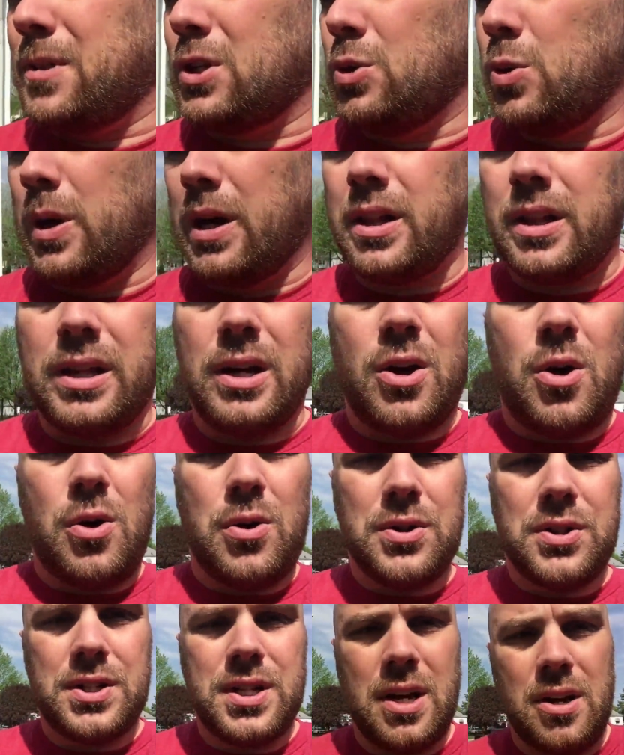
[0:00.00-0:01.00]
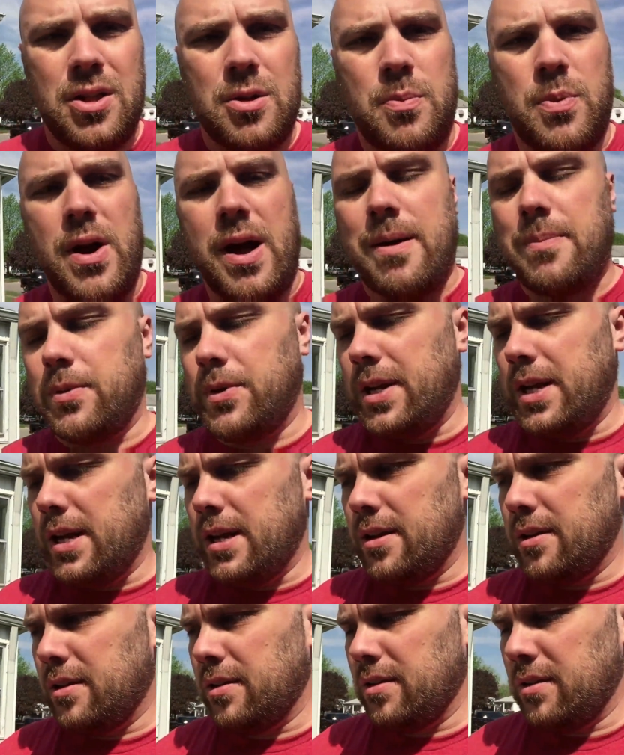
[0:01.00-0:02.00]
quickly wholesale the
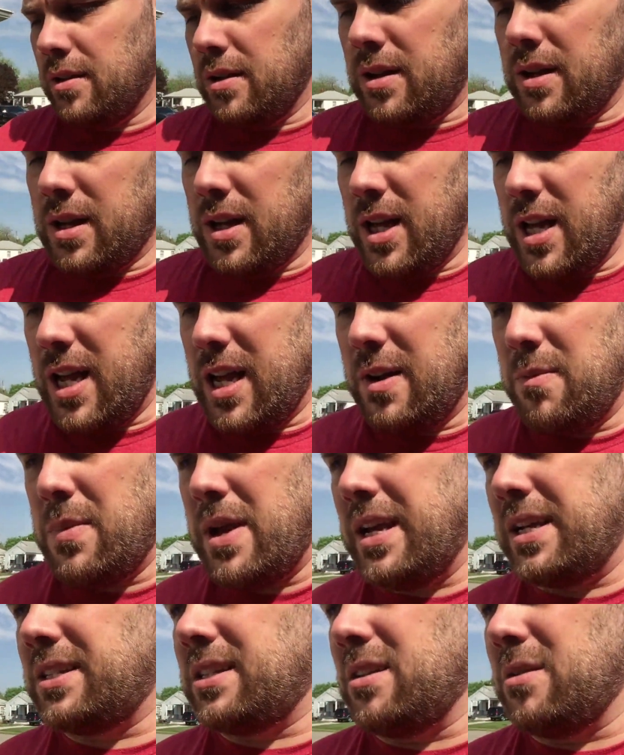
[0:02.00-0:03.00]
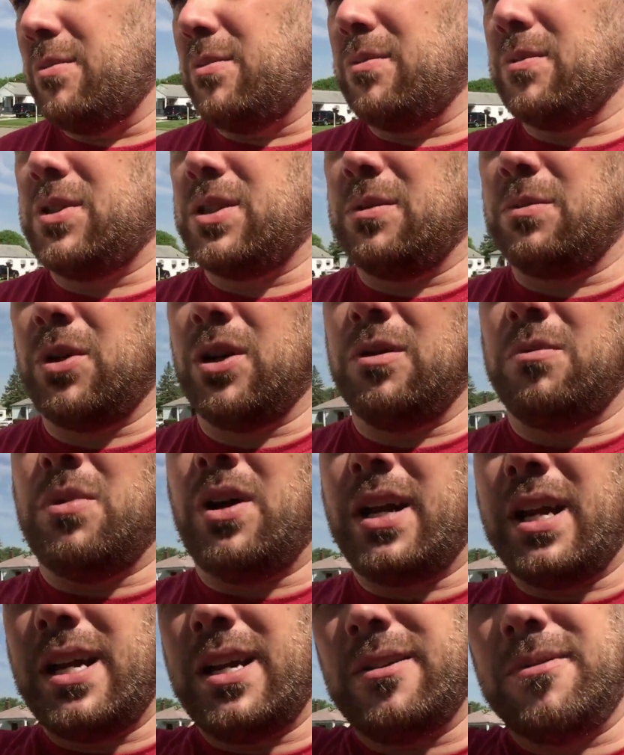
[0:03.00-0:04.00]
property and make some good
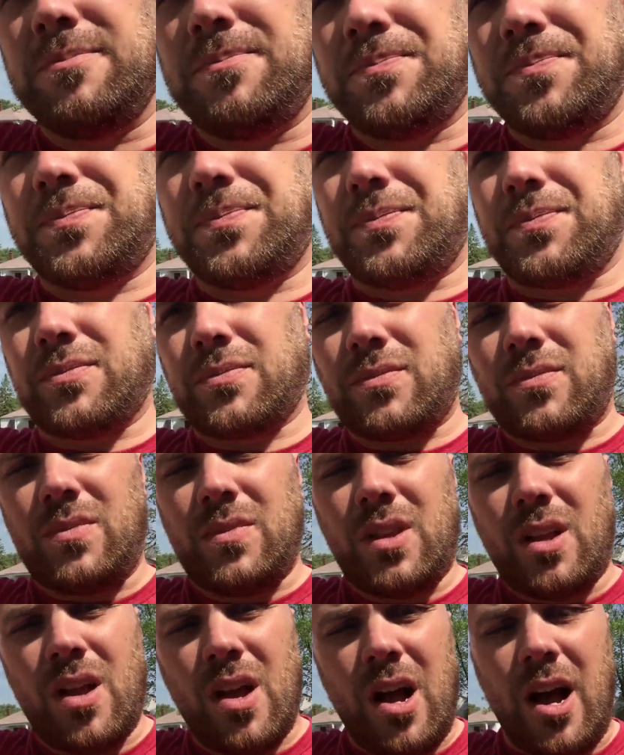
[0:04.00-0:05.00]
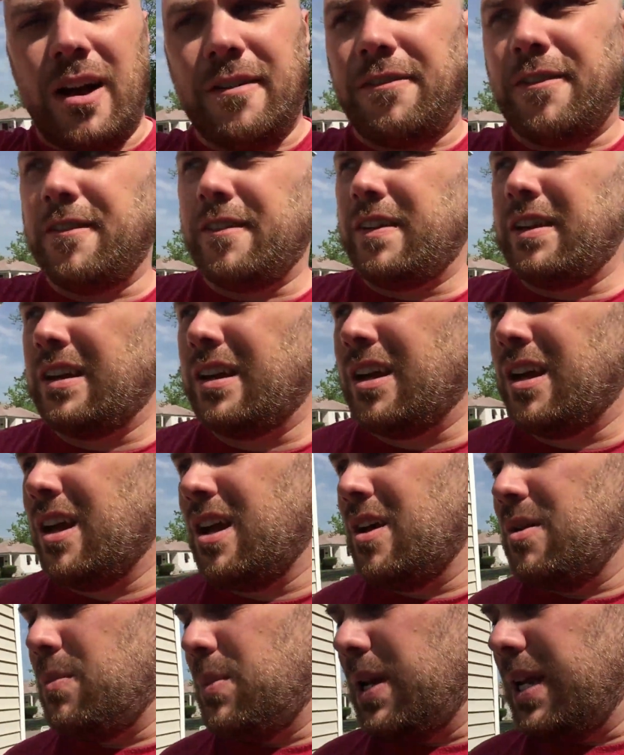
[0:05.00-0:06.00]
money off of it.
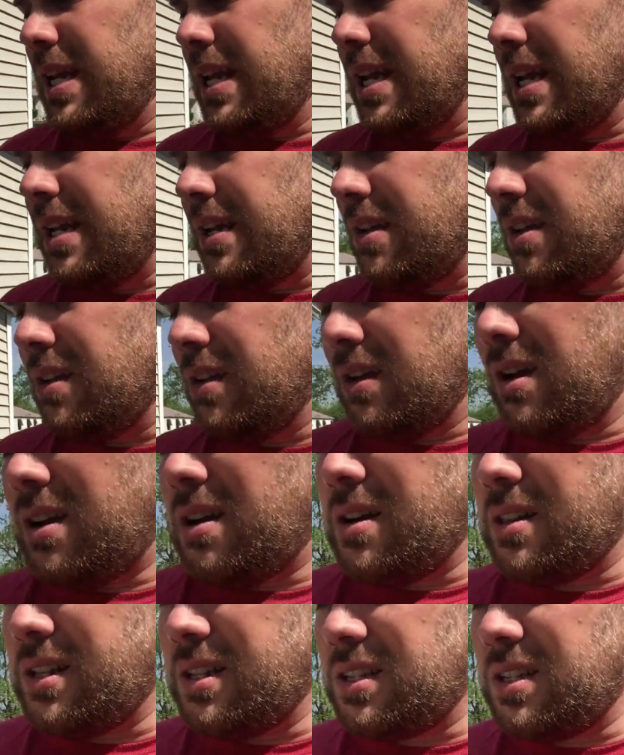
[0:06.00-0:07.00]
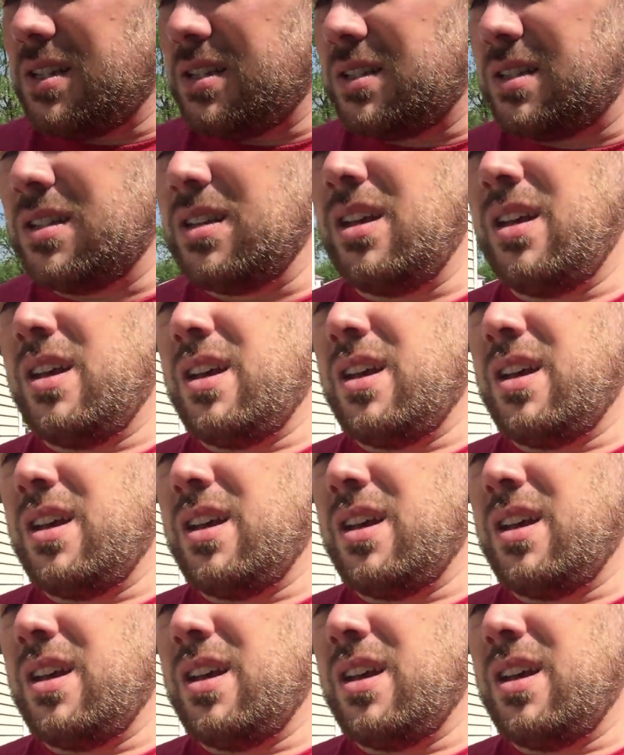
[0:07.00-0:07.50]
But again, this is